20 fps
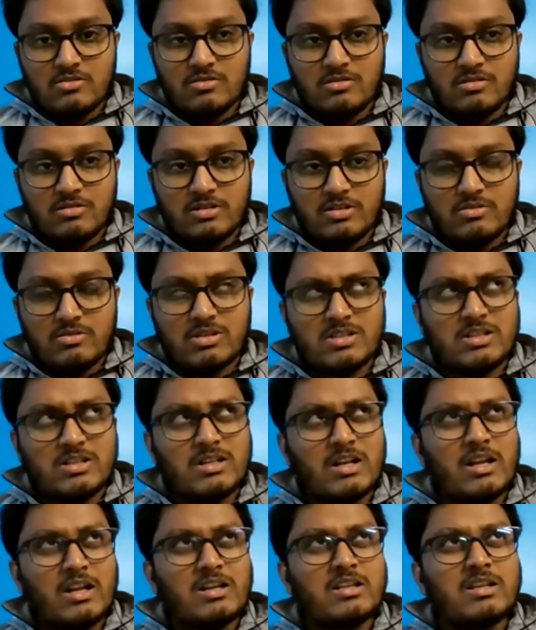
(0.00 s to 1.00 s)
So it
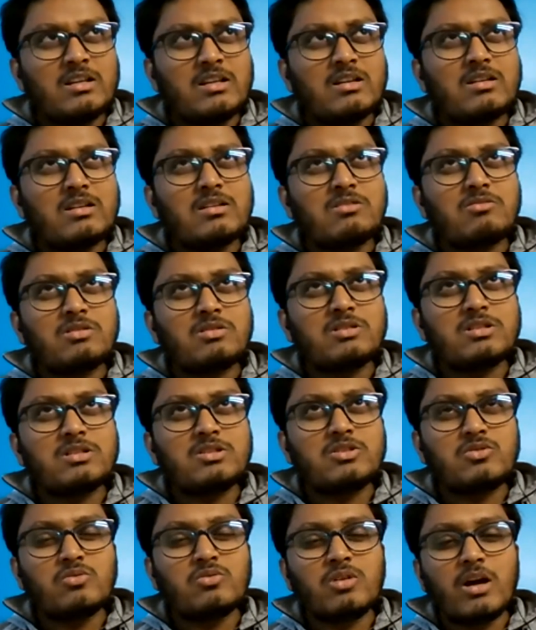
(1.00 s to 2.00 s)
was then, I think it
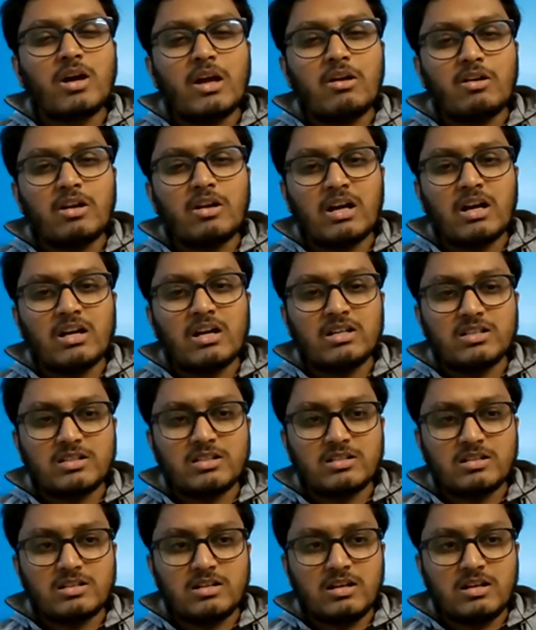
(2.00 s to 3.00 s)
was in July or
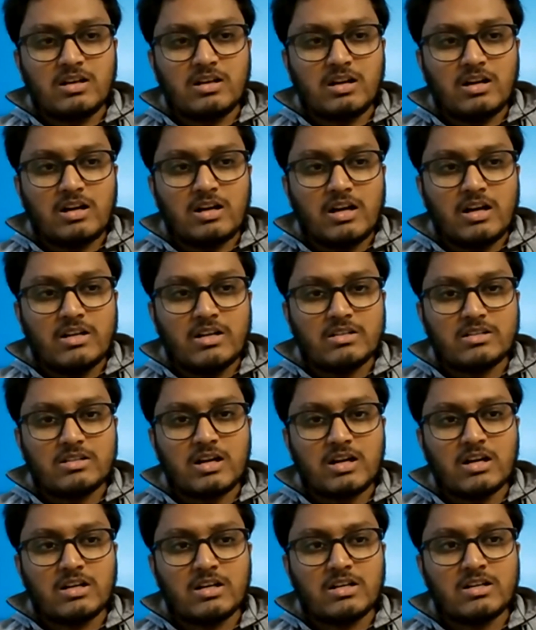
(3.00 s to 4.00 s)
August, uh, I
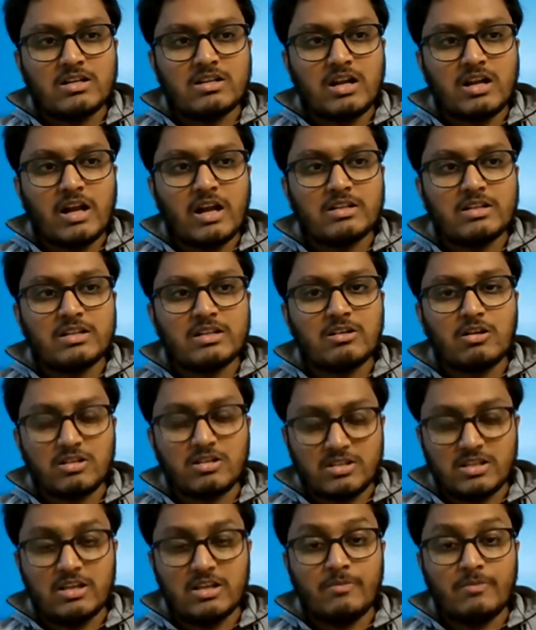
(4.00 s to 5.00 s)
started
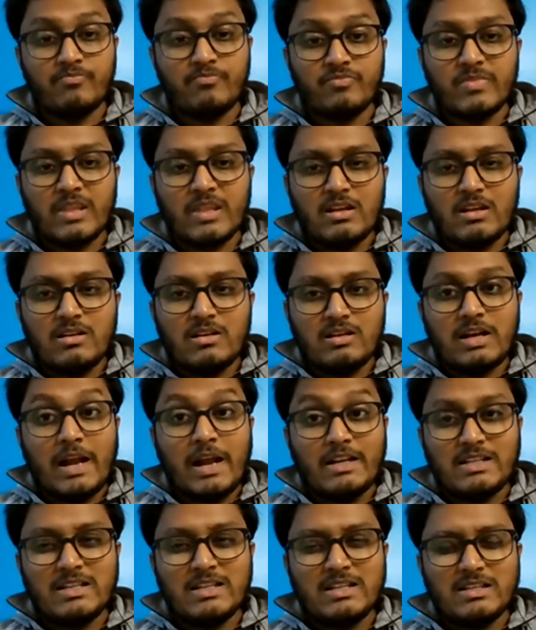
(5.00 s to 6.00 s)
writing or say,
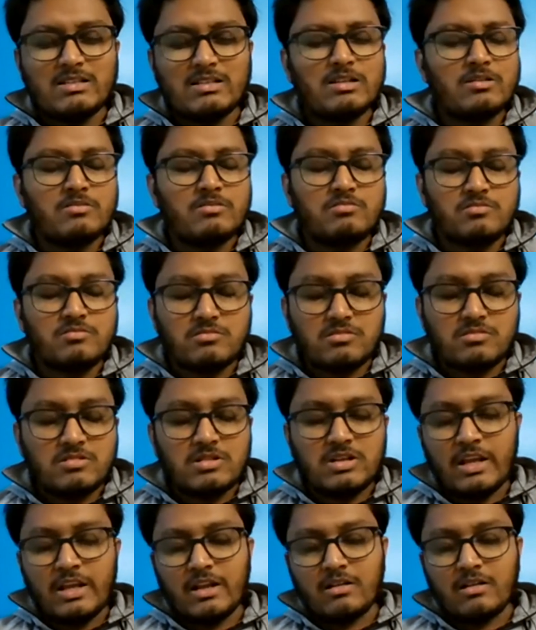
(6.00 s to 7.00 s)
writing is a, uh,
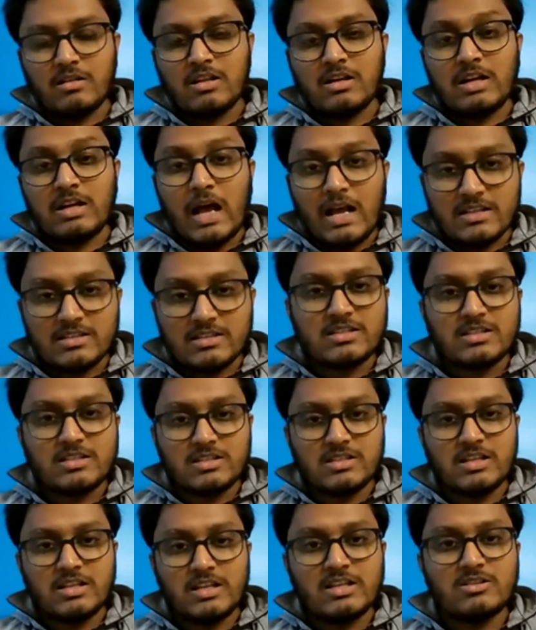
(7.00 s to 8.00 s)
like the
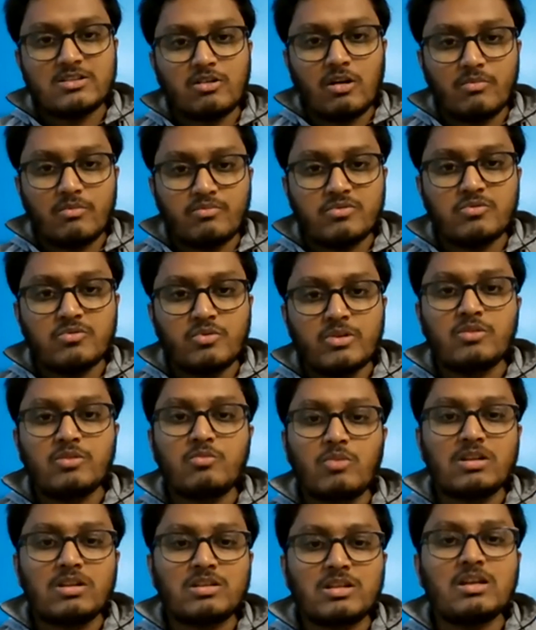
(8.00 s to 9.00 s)
last stage of
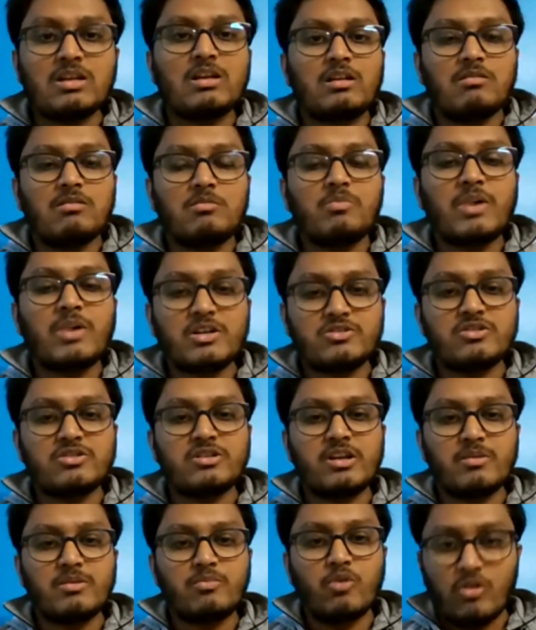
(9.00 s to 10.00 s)
doing one thing,
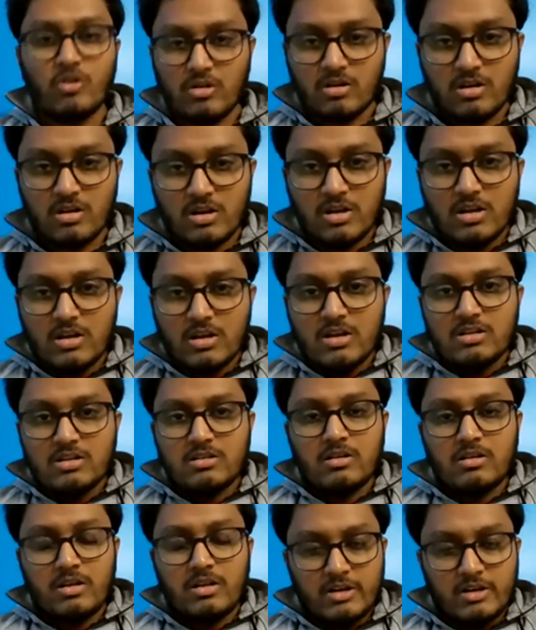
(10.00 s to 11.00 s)
pursuing a book,
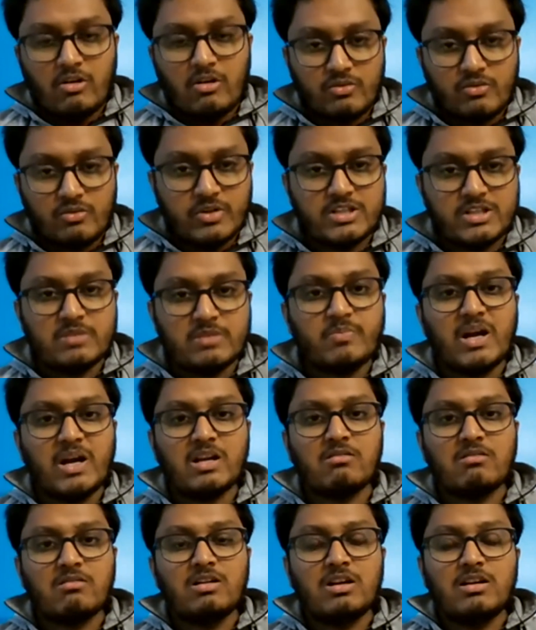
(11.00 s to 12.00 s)
uh, a
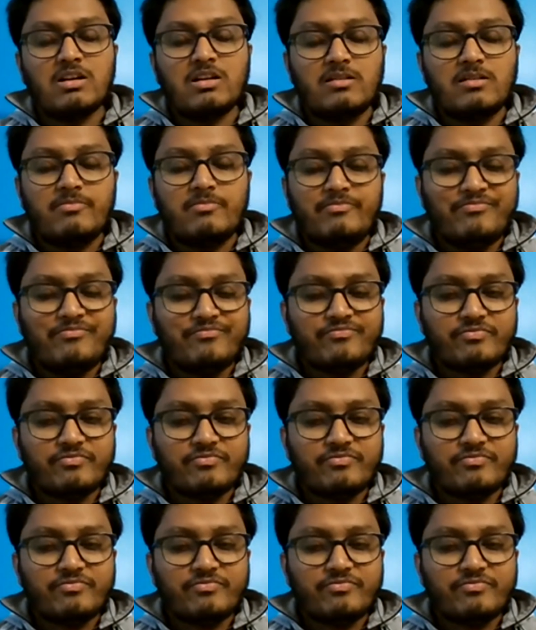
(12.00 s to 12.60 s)
non-fiction particularly.